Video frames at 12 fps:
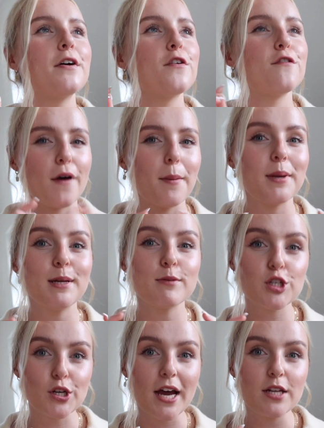
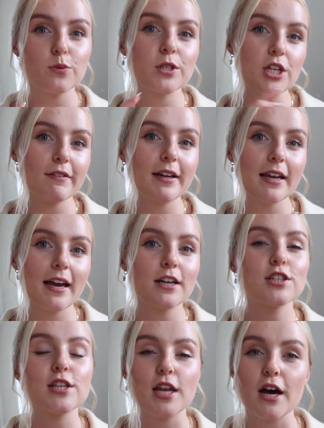feminine trend, which I really like,
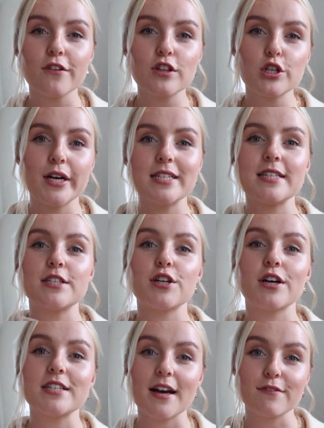because a lot of the trends this
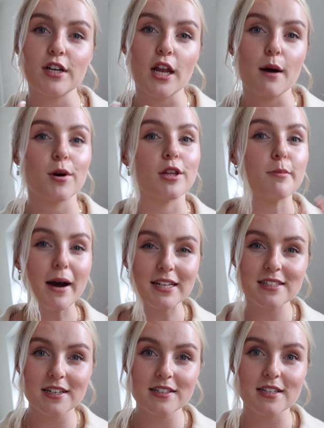year are definitely a lot more on the
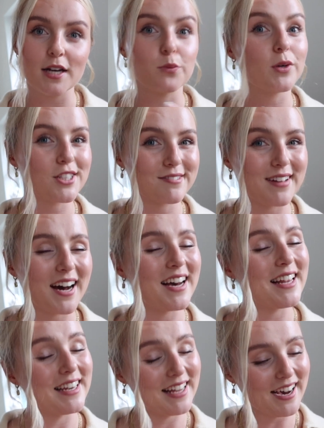masculine side, which
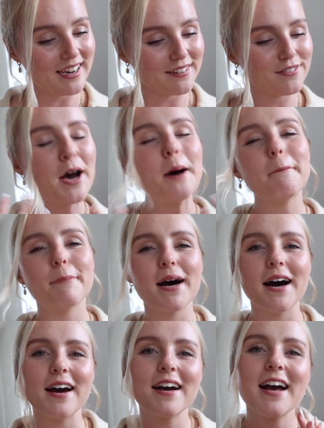I love.
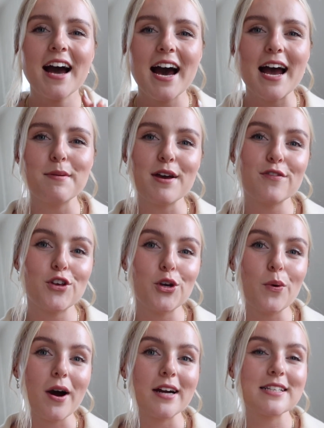But if
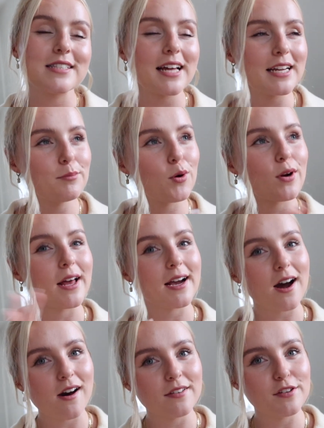you are slightly more
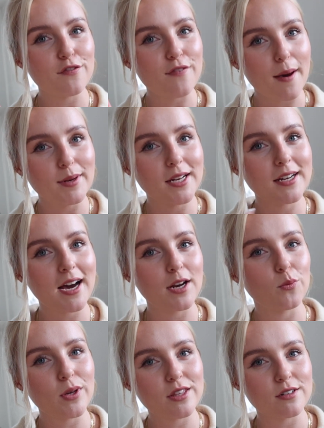like on the feminine
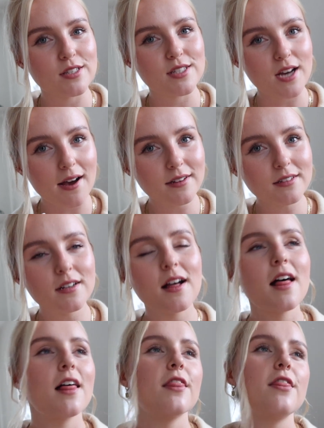kind of with your style,
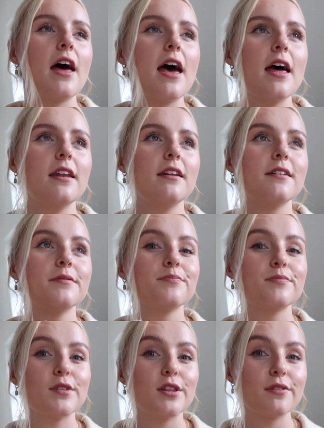then
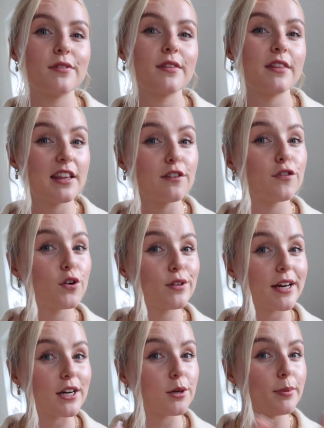the full
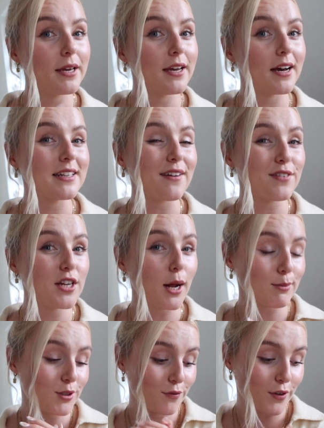neck could be definitely an
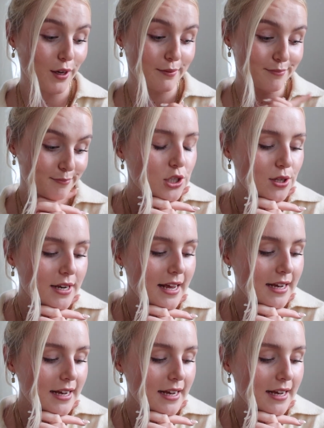option for you. So the